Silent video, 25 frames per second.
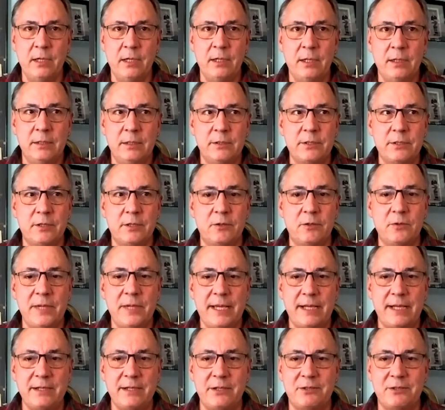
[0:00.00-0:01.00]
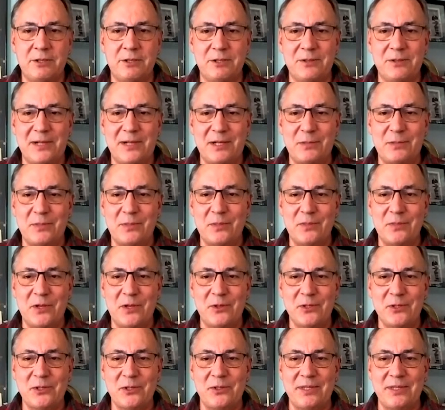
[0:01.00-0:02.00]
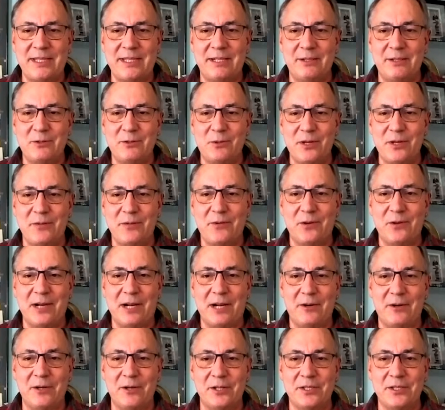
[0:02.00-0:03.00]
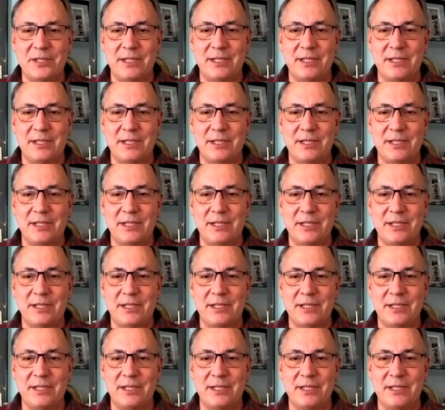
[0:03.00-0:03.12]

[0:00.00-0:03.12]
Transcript: So we had to turn around a proposal in 24 hours,